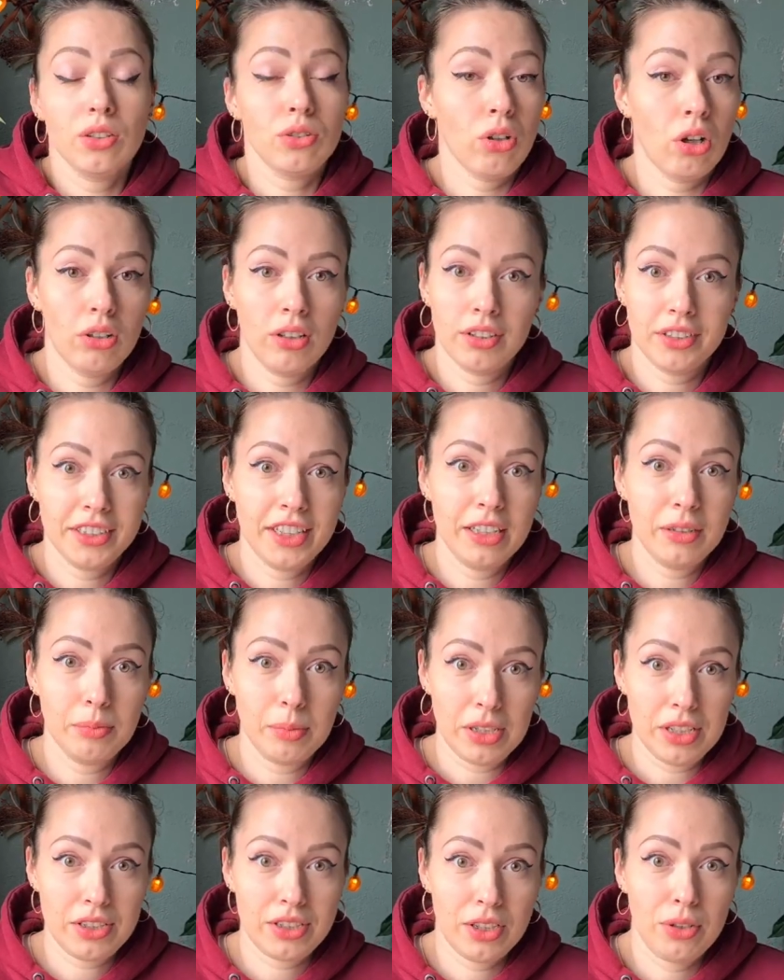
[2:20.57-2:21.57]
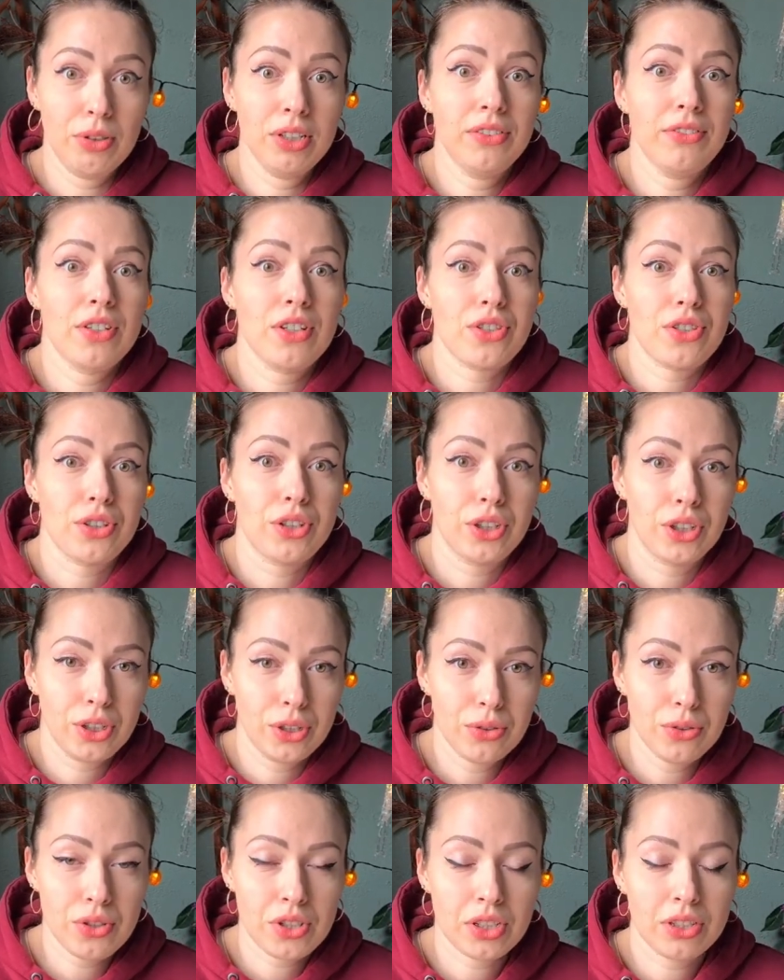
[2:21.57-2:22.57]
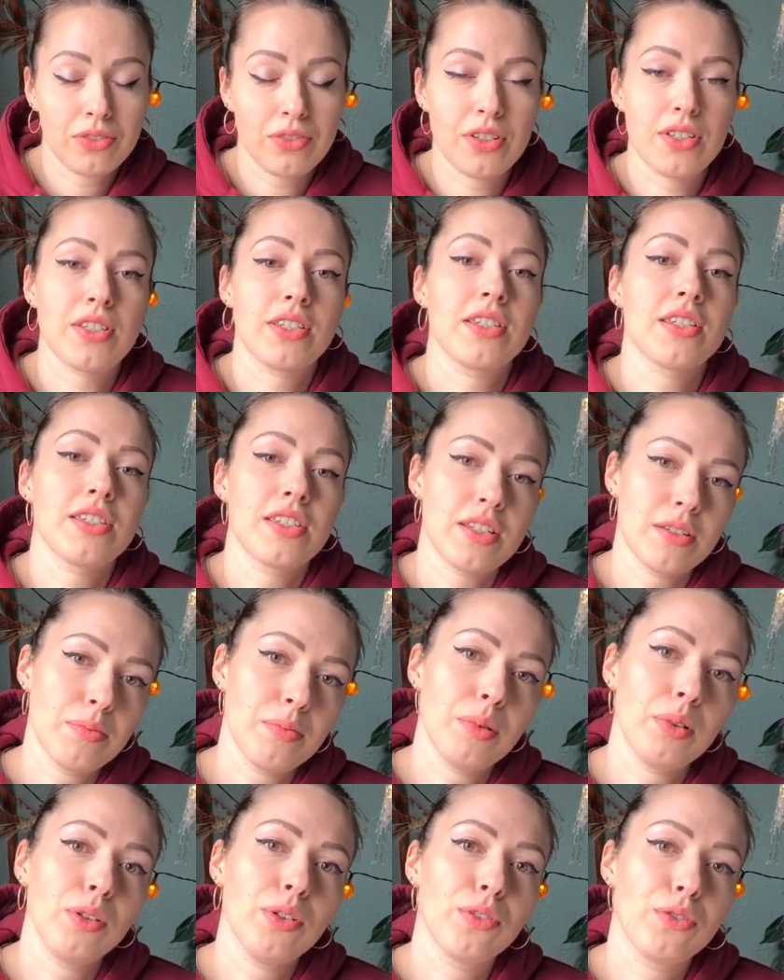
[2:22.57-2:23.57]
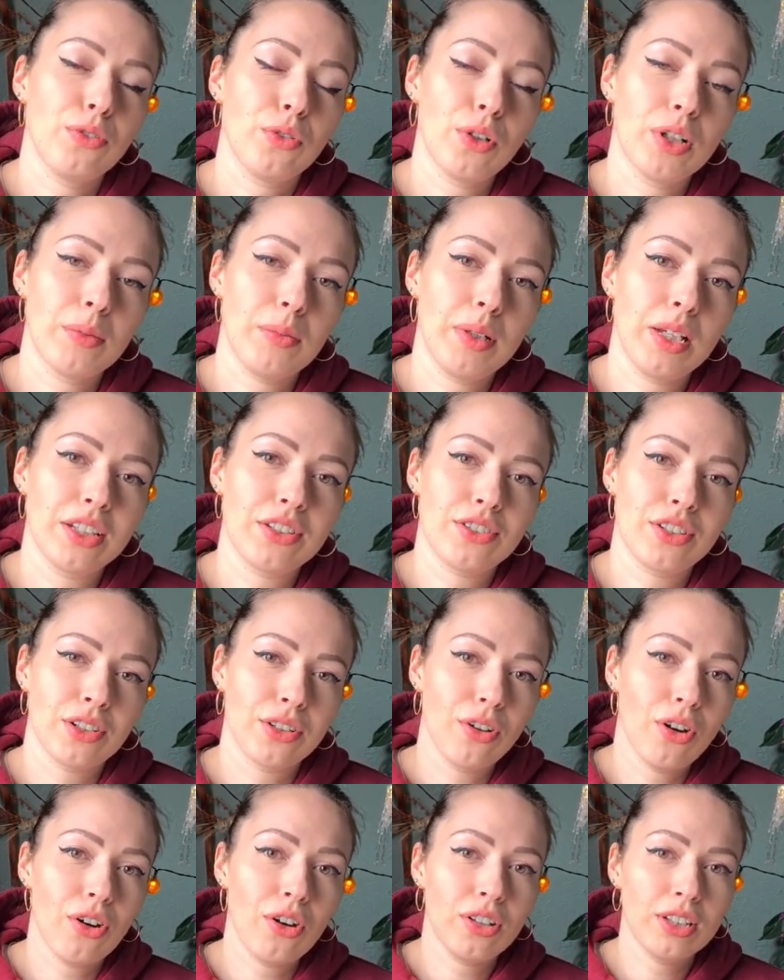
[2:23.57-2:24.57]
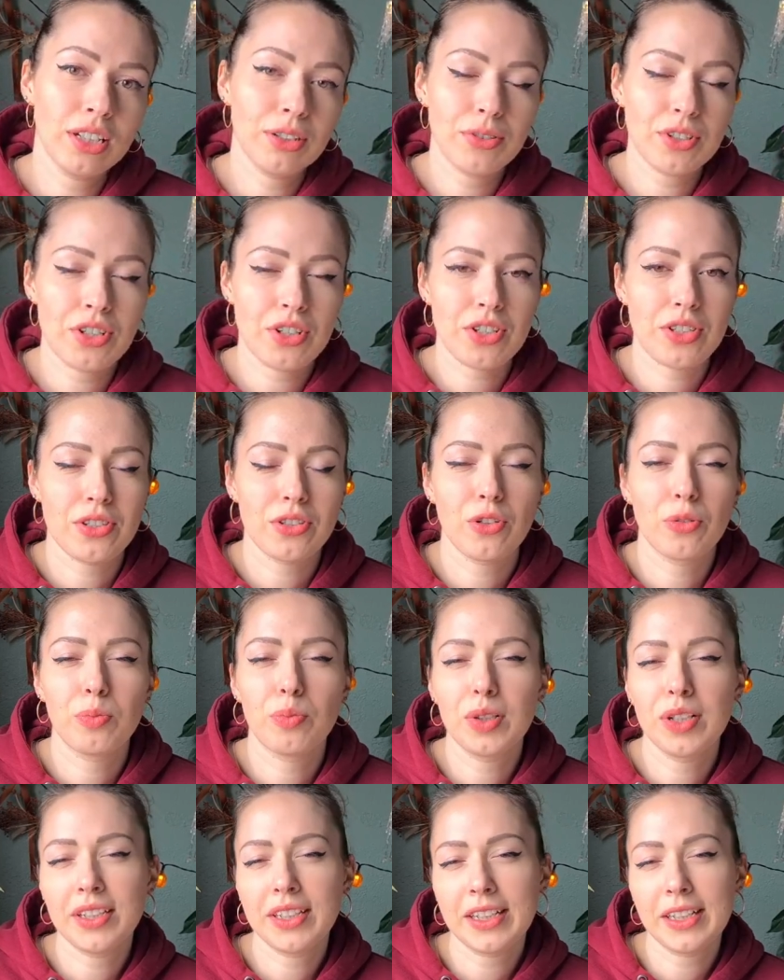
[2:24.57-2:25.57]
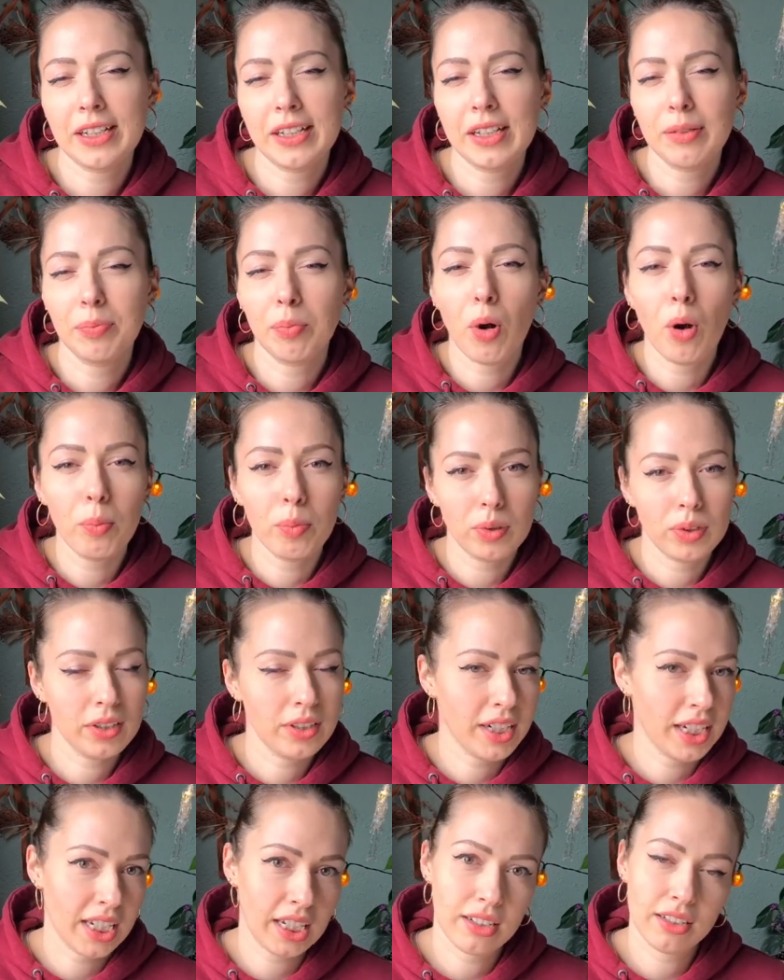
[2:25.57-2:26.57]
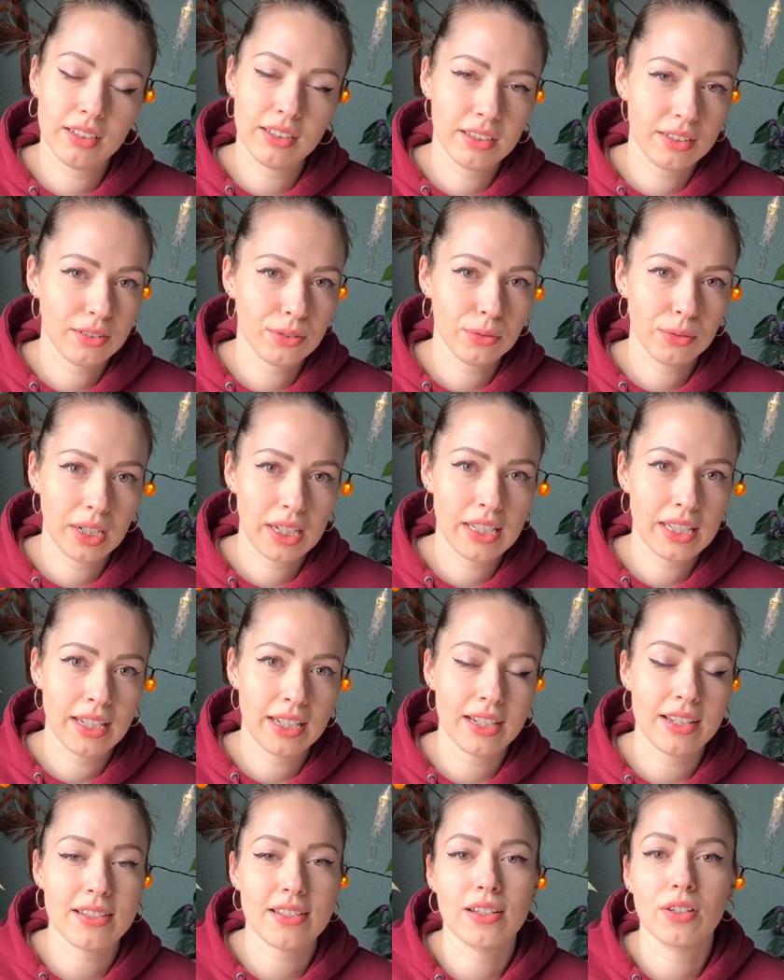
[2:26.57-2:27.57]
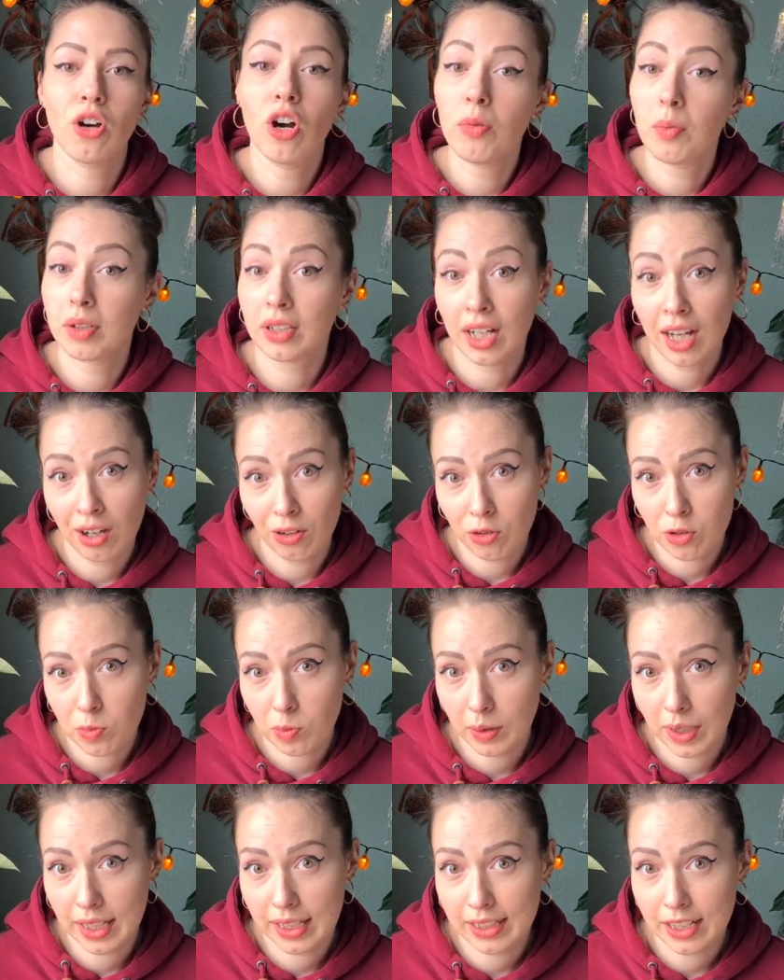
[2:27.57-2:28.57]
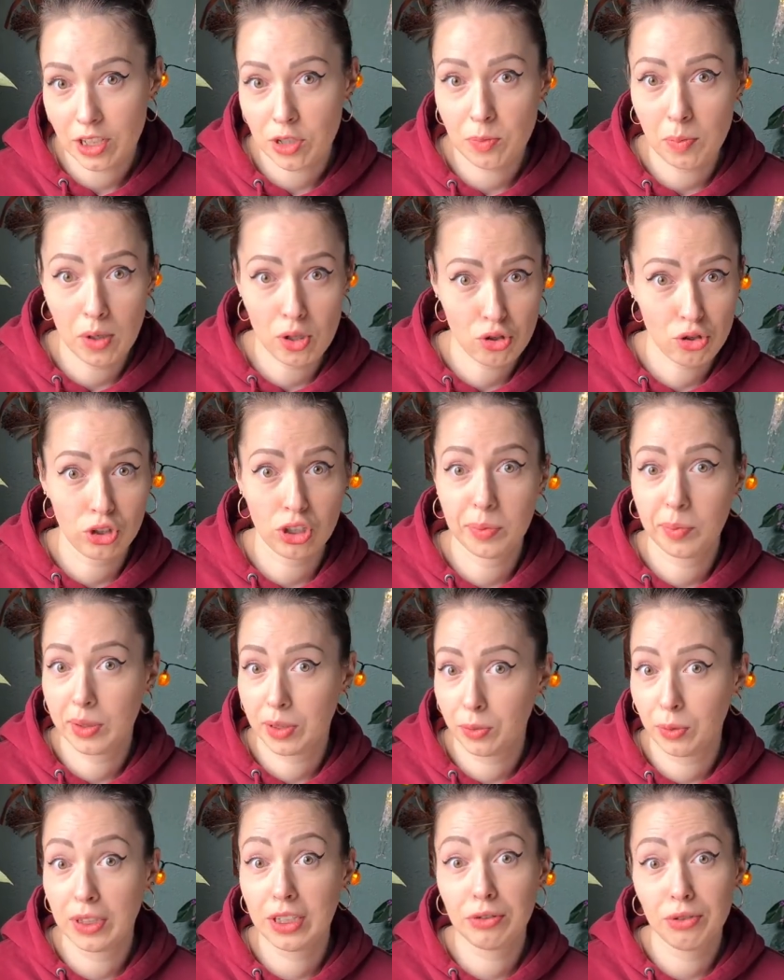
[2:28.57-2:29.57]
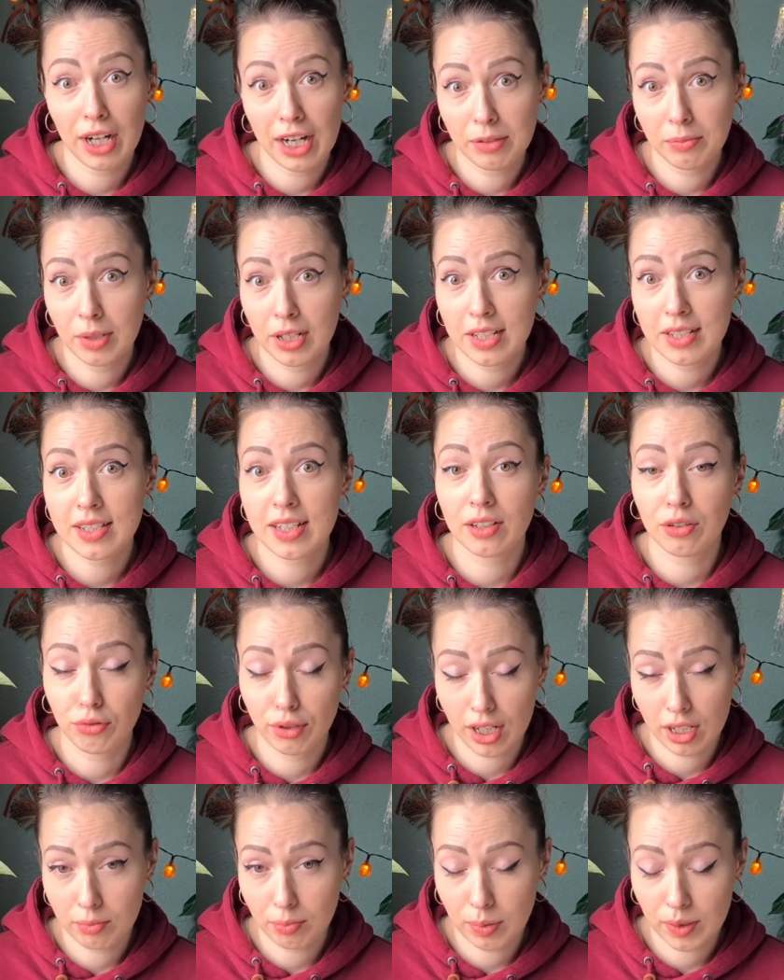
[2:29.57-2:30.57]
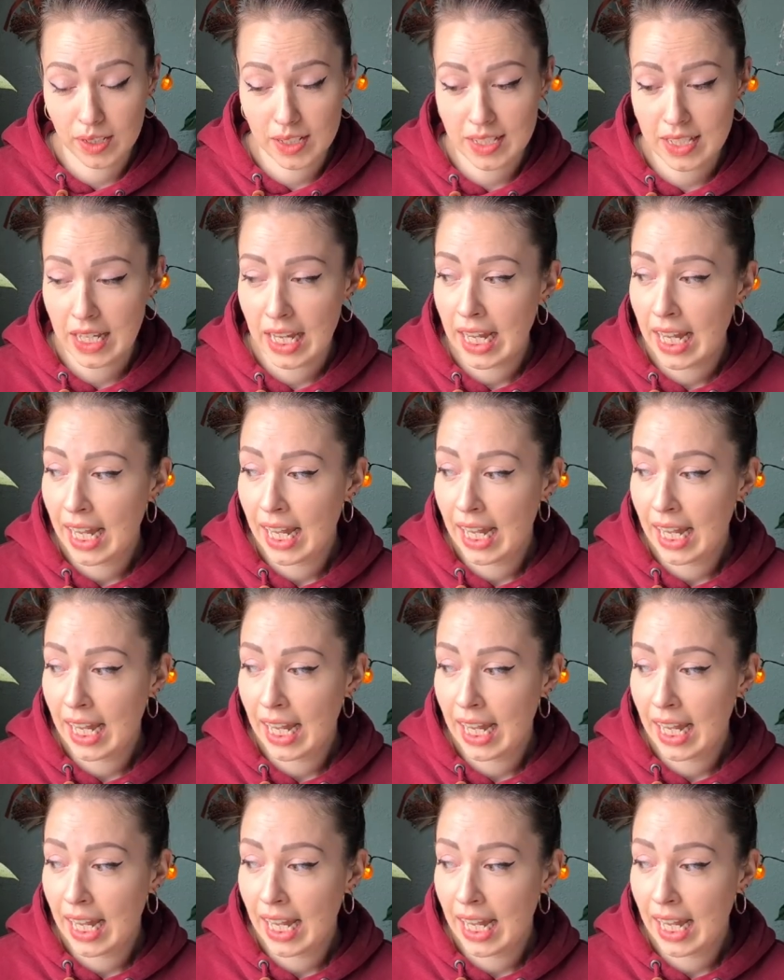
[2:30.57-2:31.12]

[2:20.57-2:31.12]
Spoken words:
taller than me. So it was huge. It was simple euphorbia trigona, which is, you know, pretty popular here in Lithuania as a common houseplant, especially between grandmas and grandpas.